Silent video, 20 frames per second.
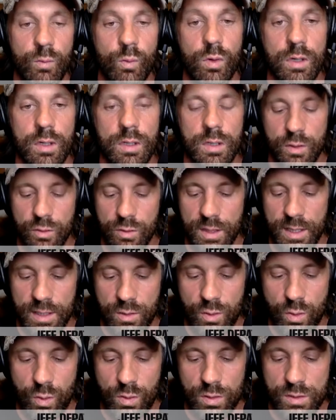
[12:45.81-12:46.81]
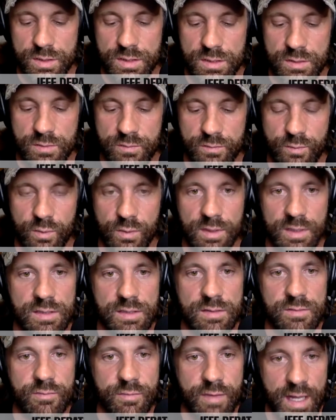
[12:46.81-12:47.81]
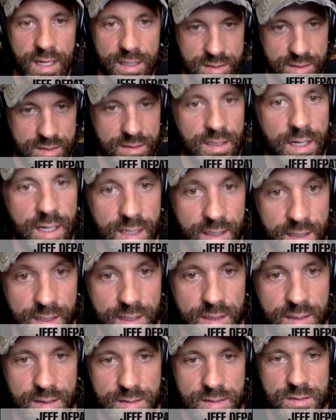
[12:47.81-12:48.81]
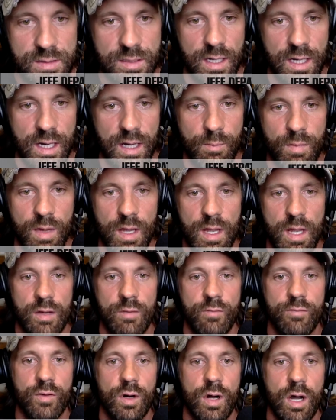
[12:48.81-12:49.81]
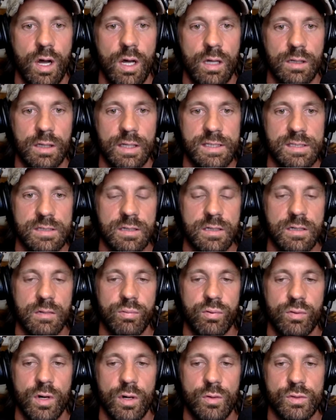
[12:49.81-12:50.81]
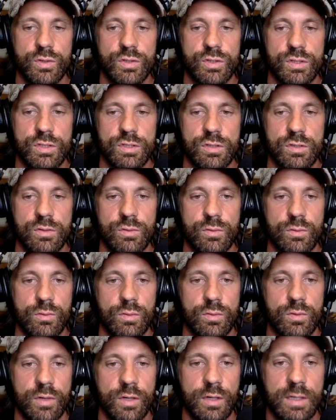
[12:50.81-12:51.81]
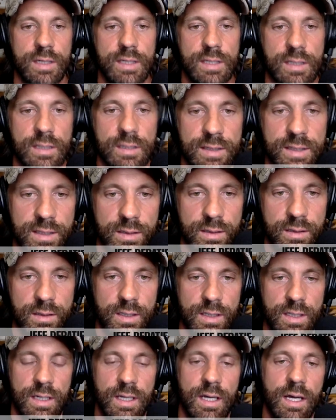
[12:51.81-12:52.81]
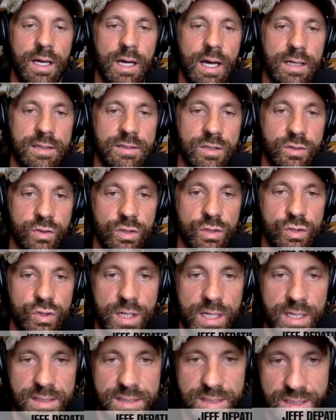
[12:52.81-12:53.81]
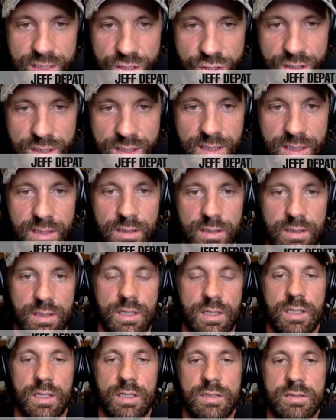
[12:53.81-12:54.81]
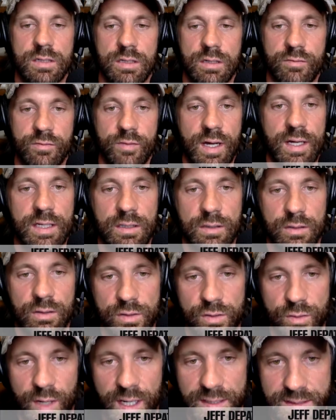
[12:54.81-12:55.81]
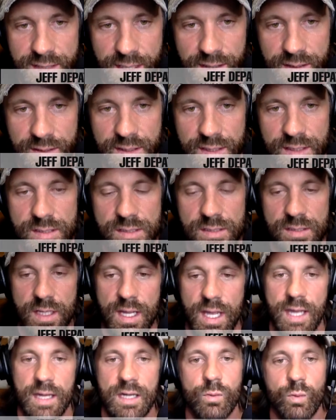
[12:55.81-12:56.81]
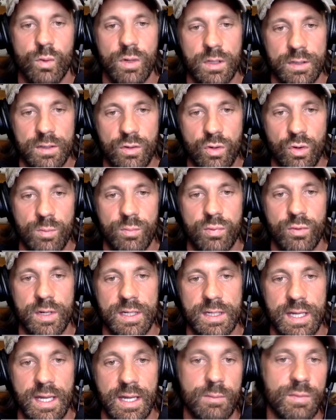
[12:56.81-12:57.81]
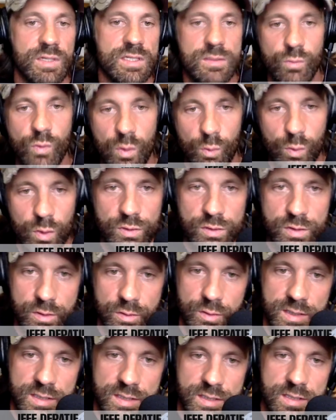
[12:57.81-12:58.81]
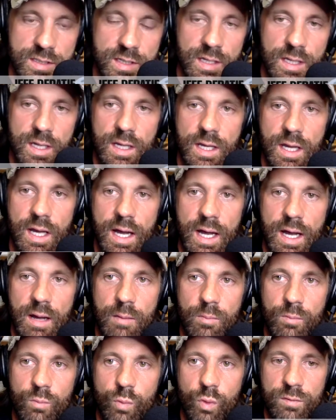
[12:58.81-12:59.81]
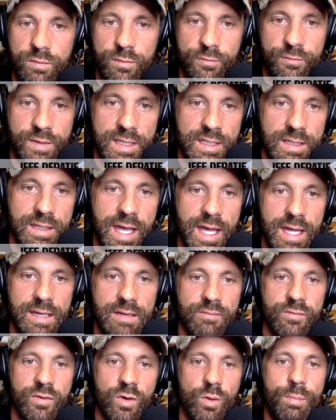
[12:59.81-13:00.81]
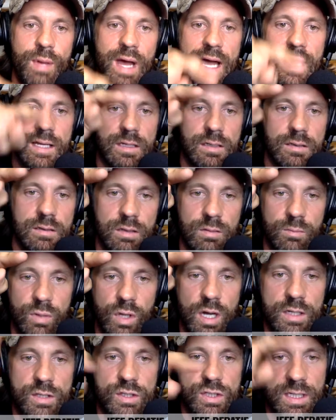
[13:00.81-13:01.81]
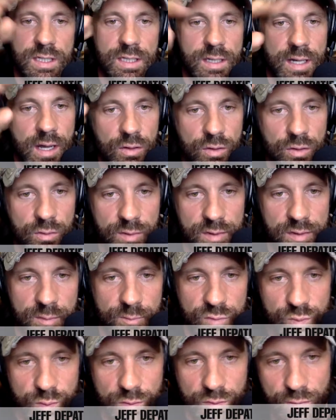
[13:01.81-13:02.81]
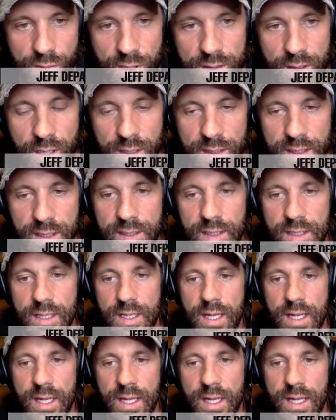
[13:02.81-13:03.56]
And we're going to create courses for these vets. Yeah, it is. For a holistic approach to their healing, to their transitioning, to finding their new identities, and it will incorporate cannabis. And what we'll do is we'll feed that info back into the blockchain, and algorithms will run on it.